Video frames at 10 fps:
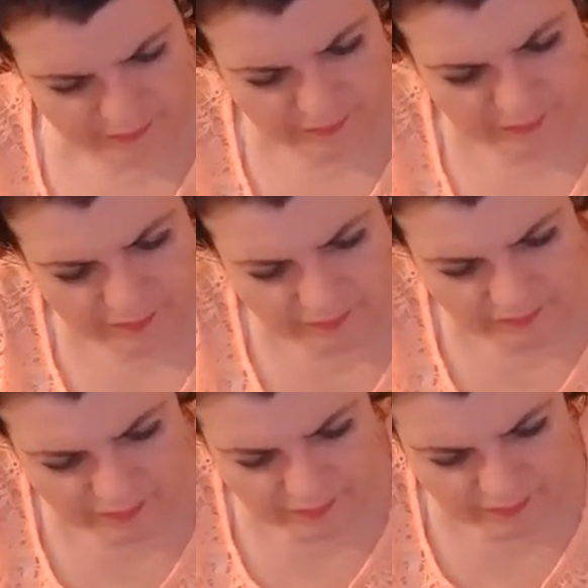
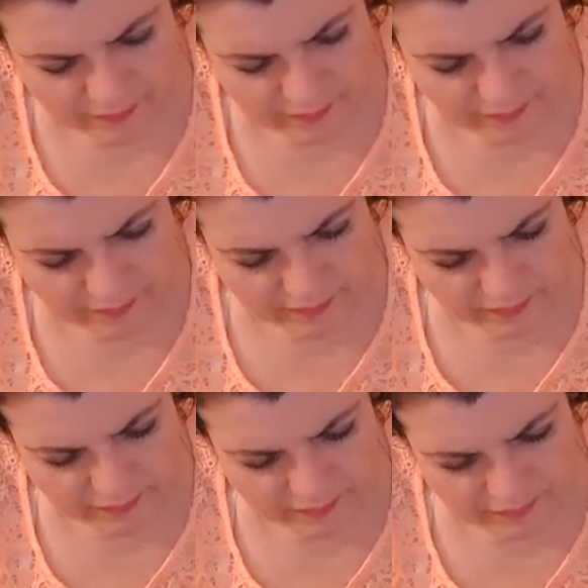
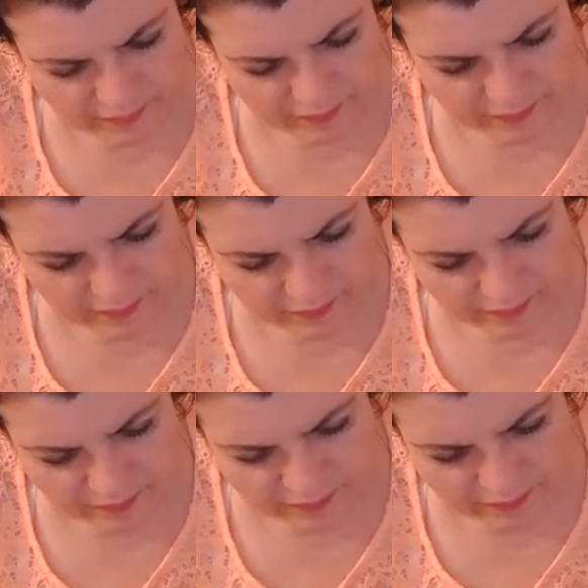
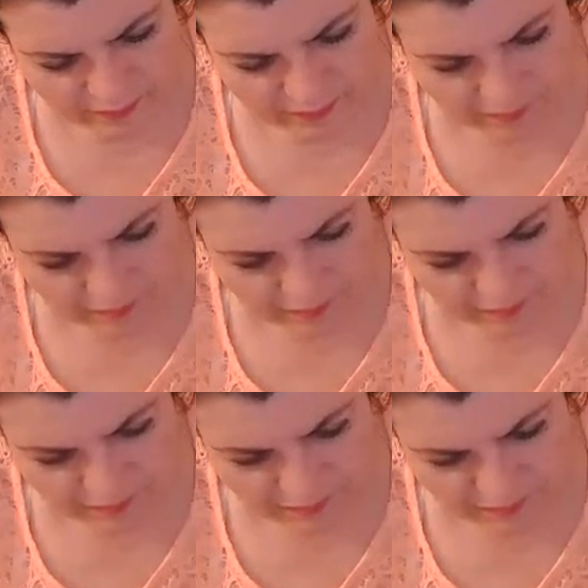
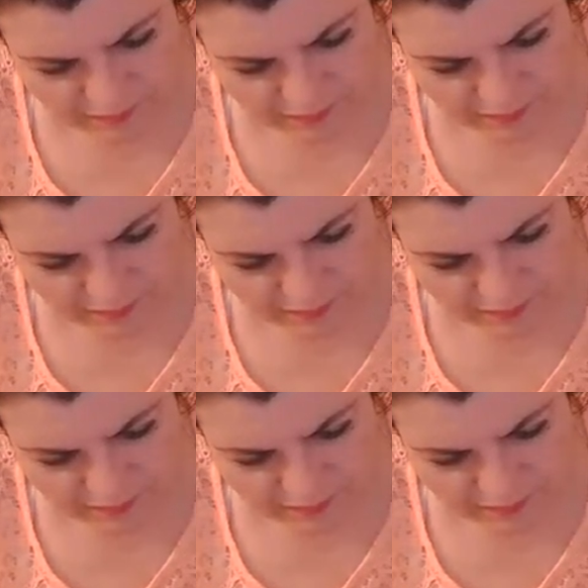(silence)